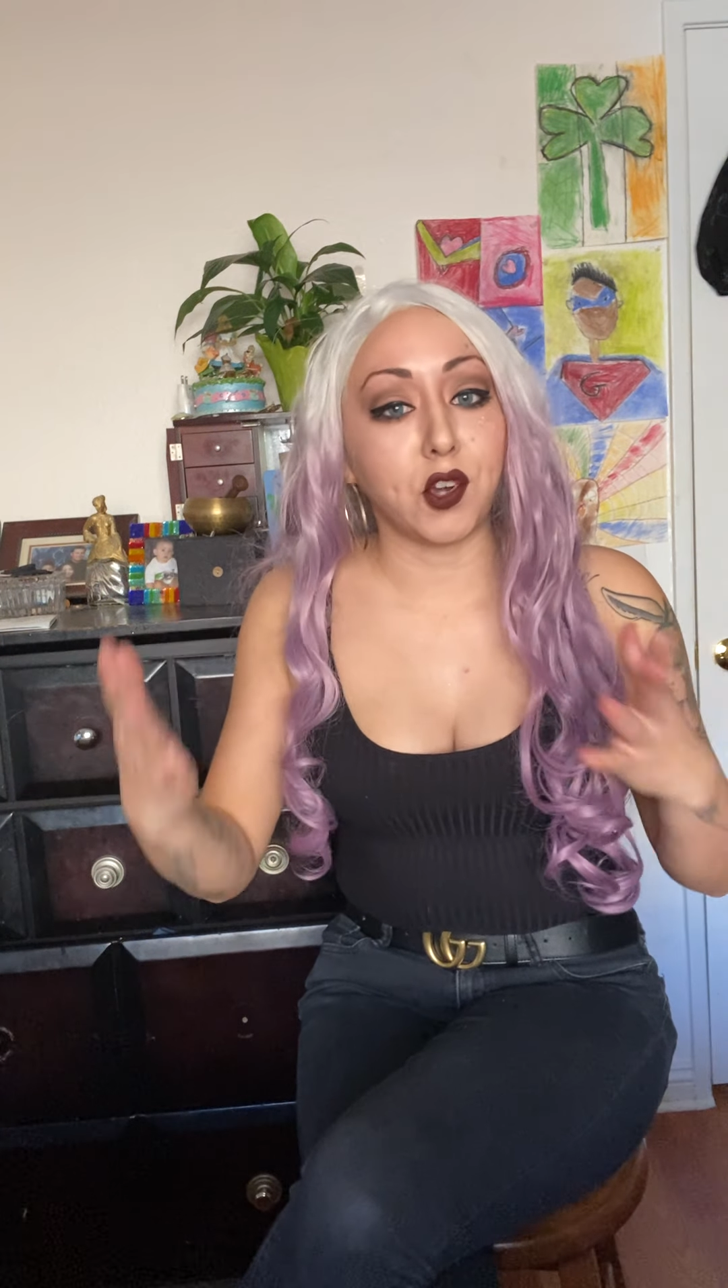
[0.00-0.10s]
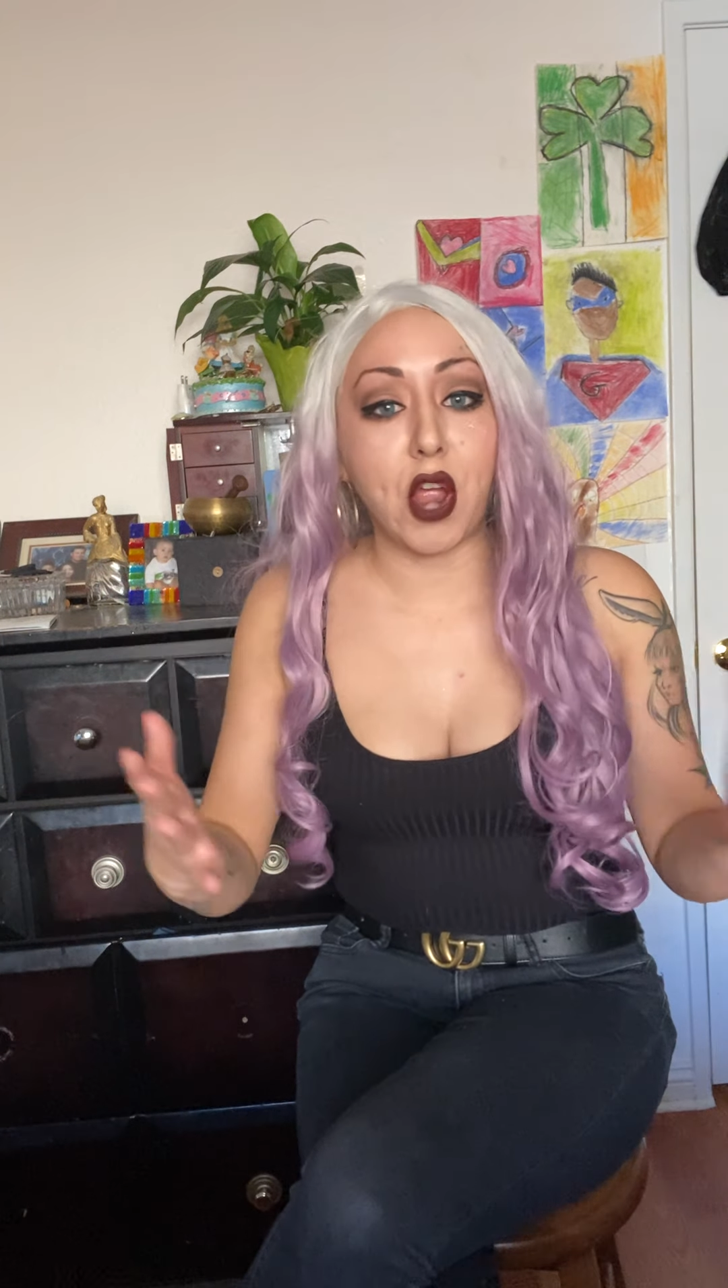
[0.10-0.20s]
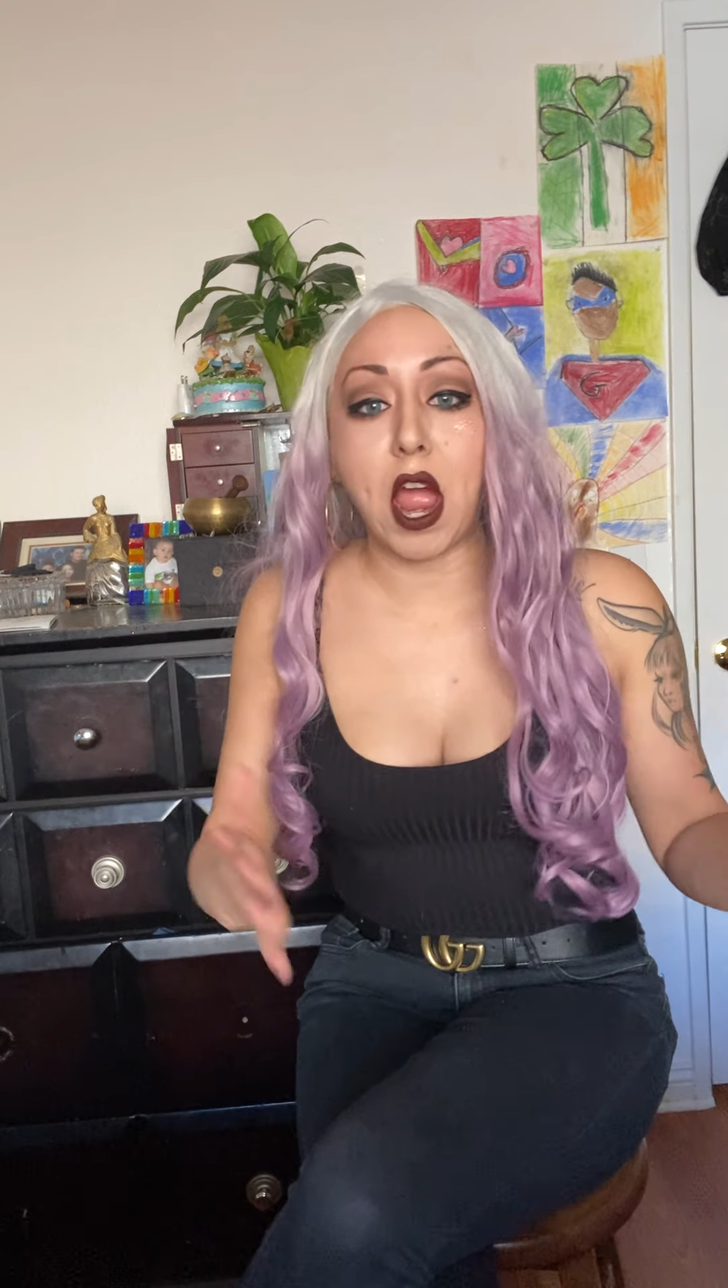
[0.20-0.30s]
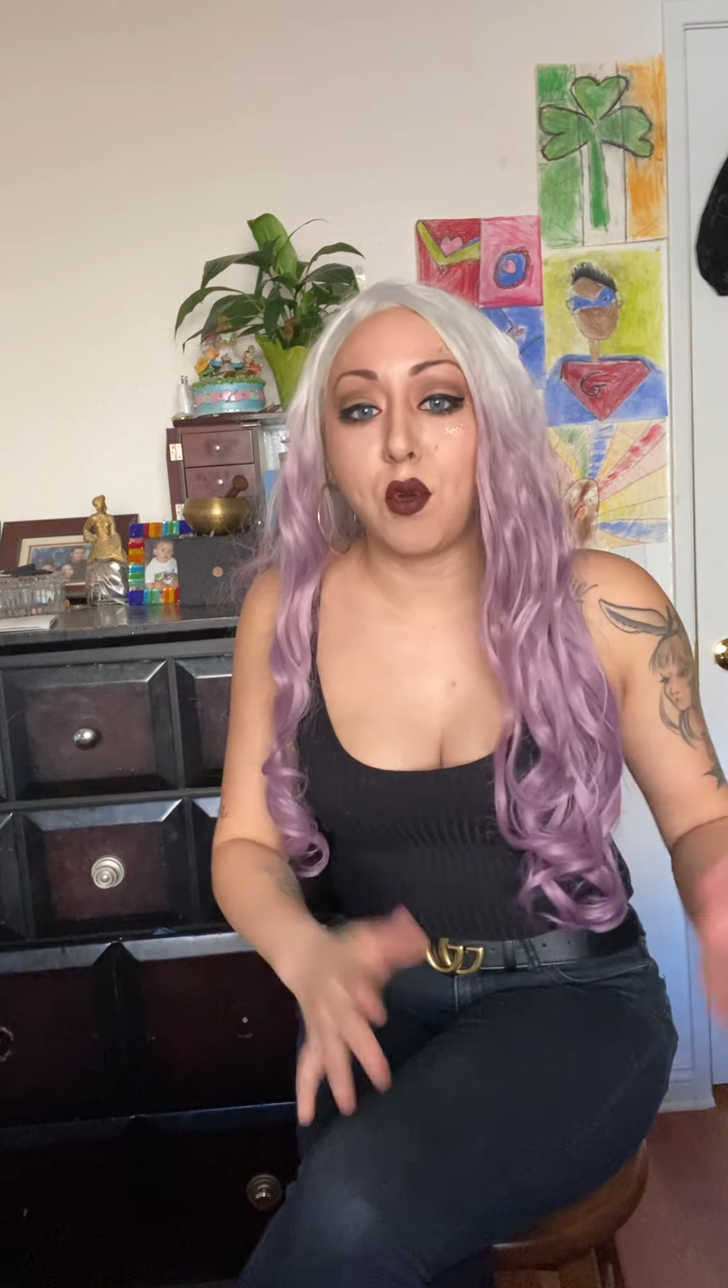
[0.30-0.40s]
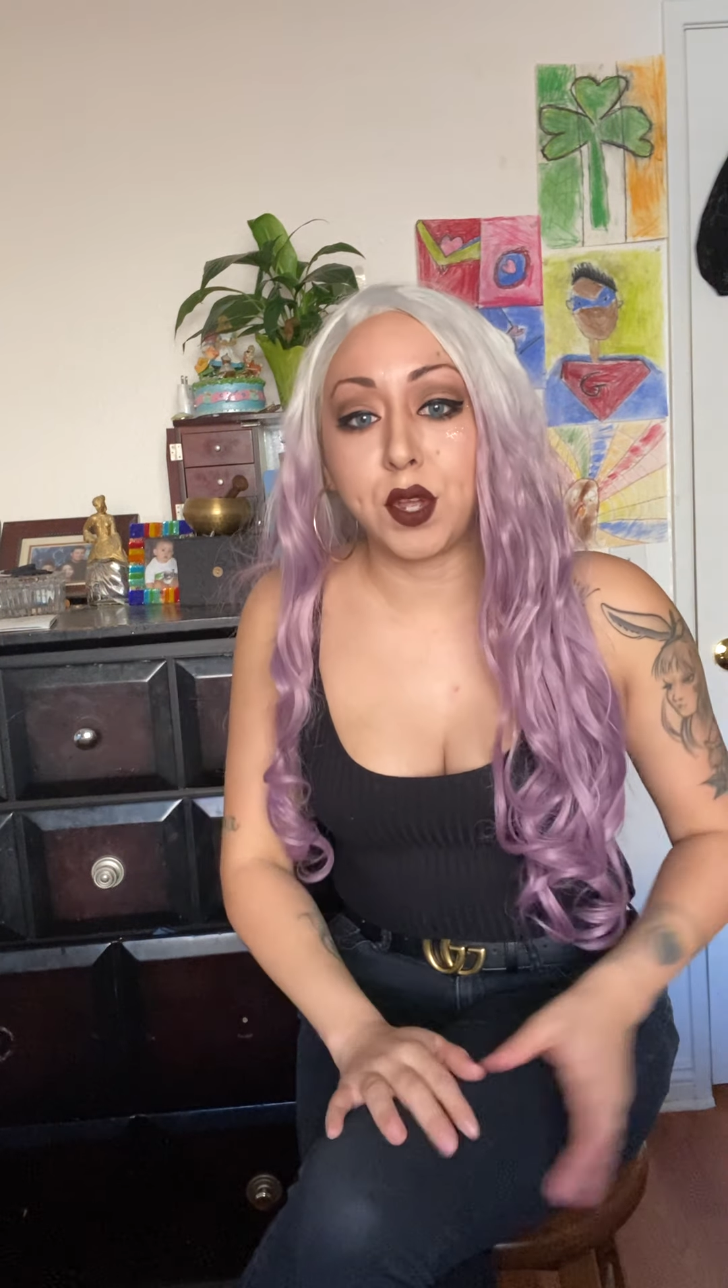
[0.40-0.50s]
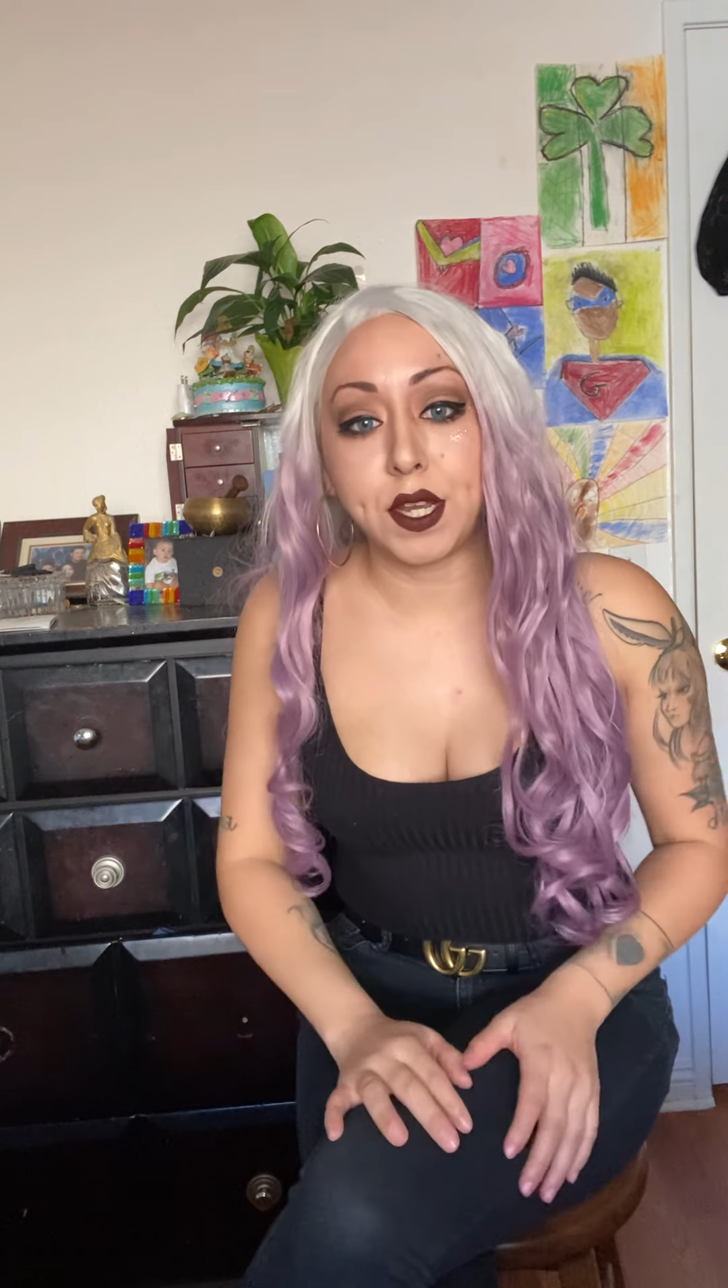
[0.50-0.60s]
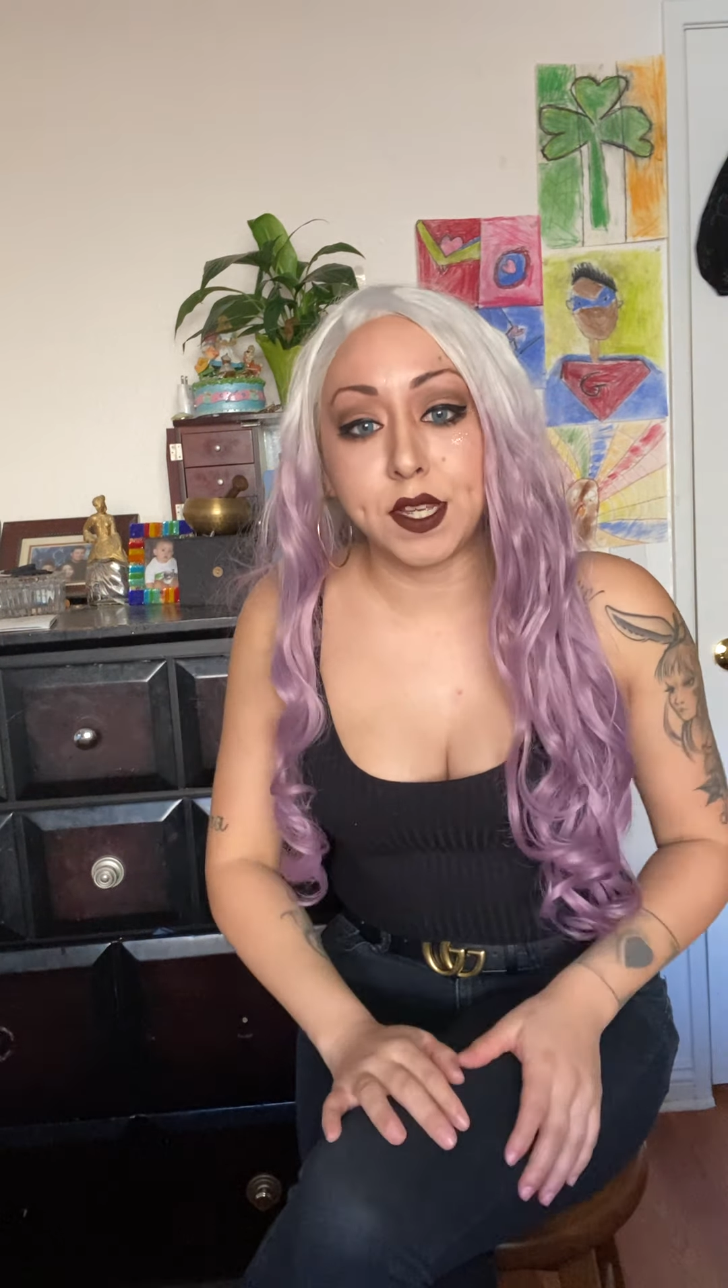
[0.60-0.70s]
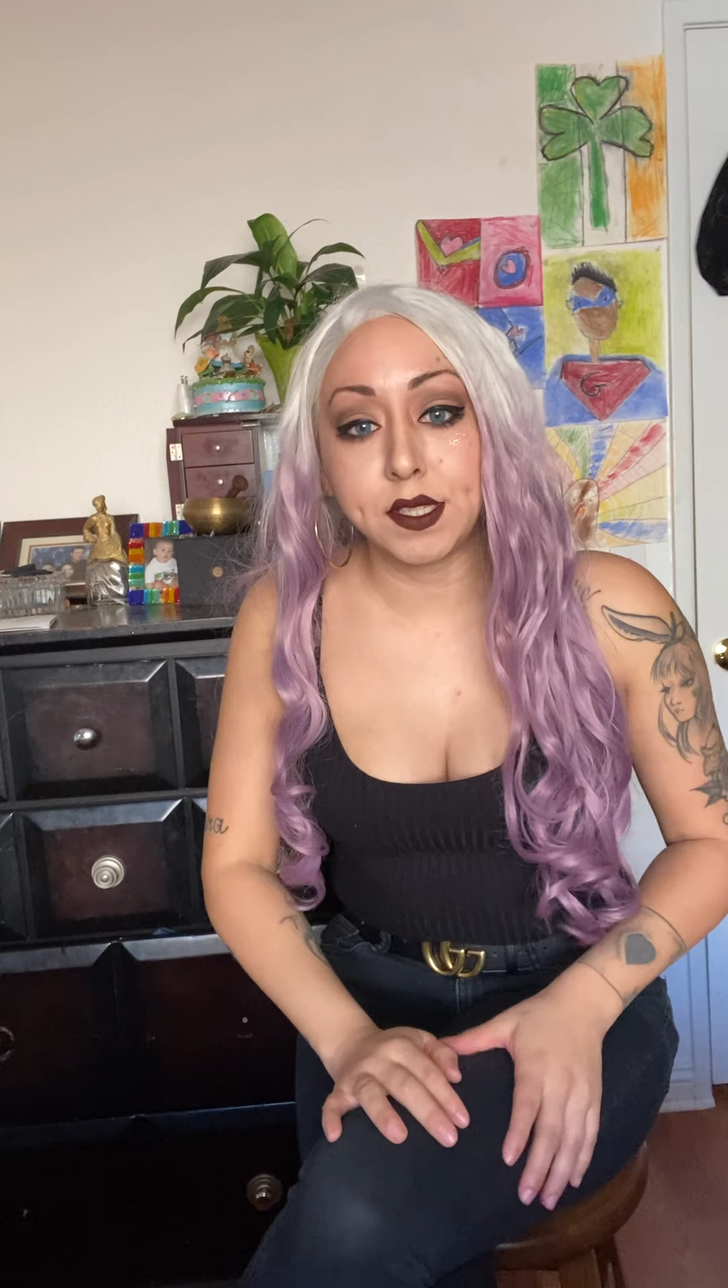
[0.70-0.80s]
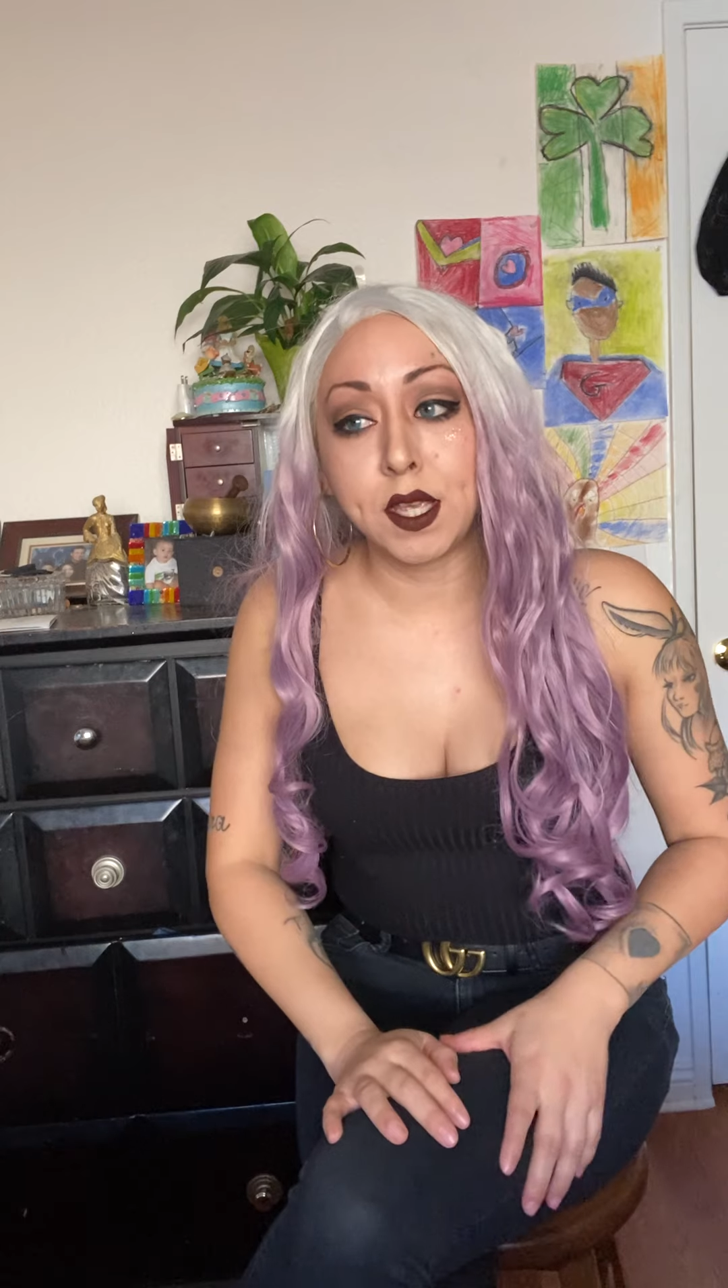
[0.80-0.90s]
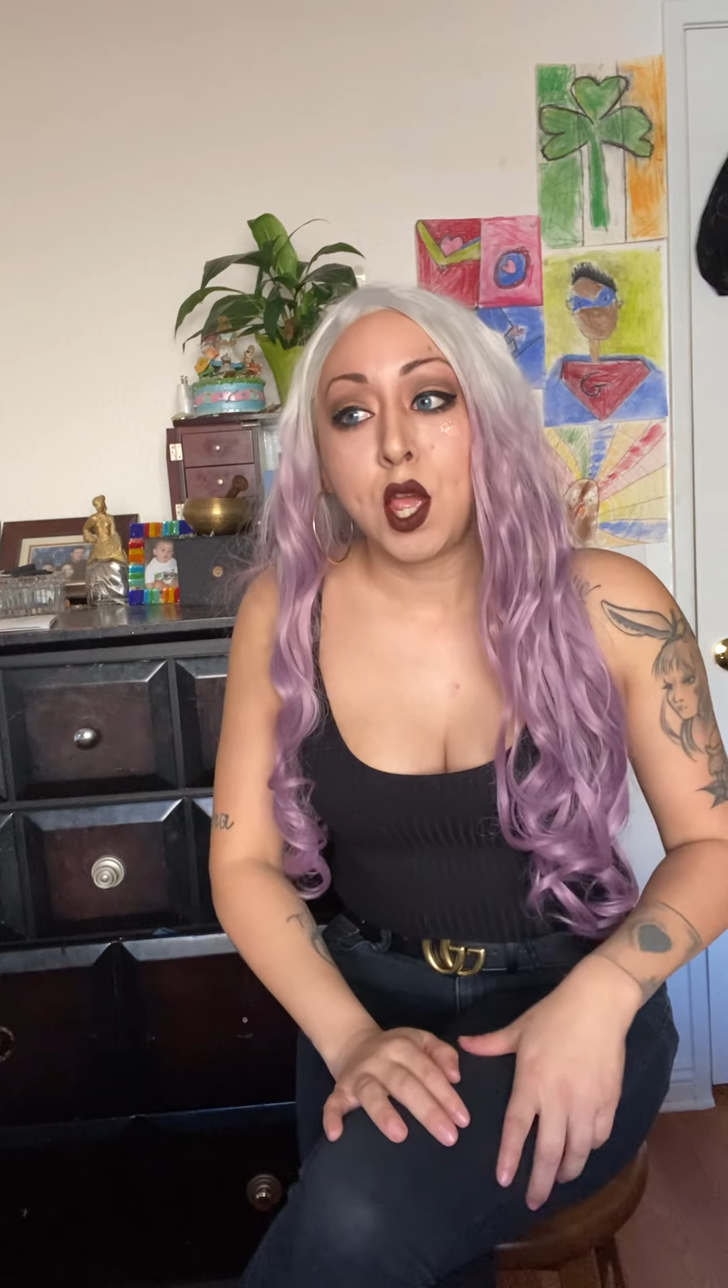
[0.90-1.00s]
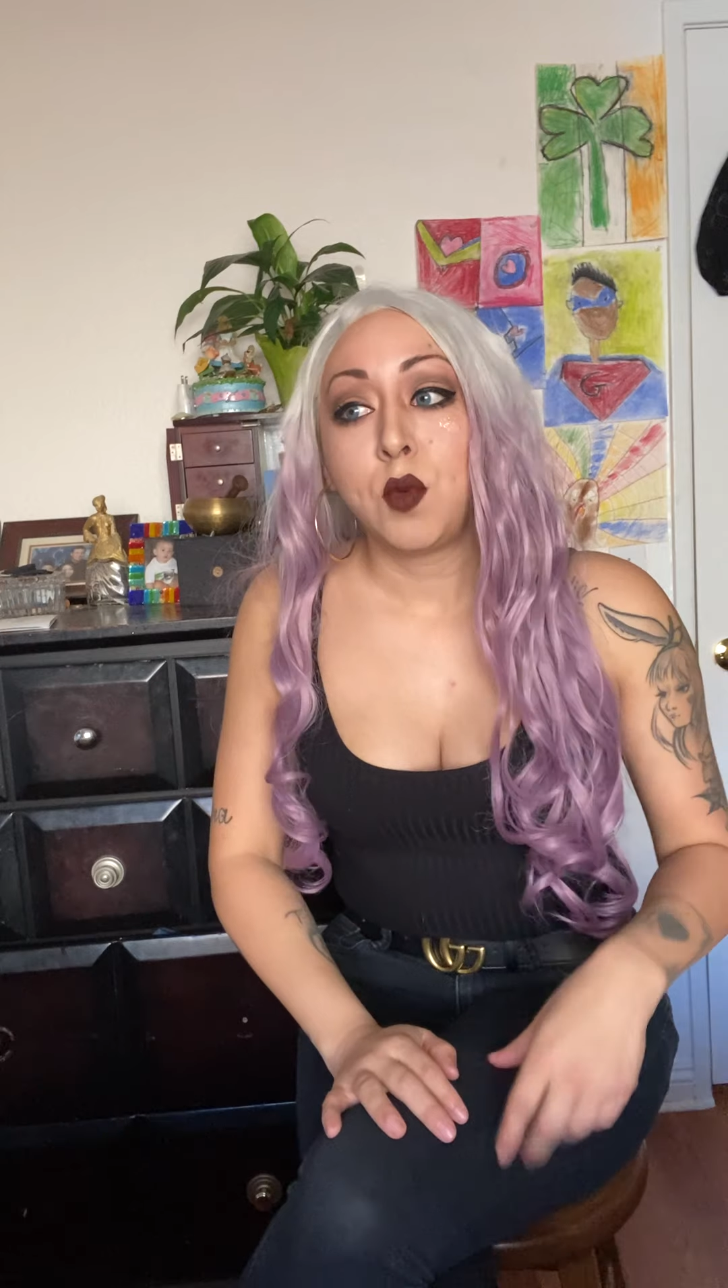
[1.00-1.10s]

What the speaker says: how it is,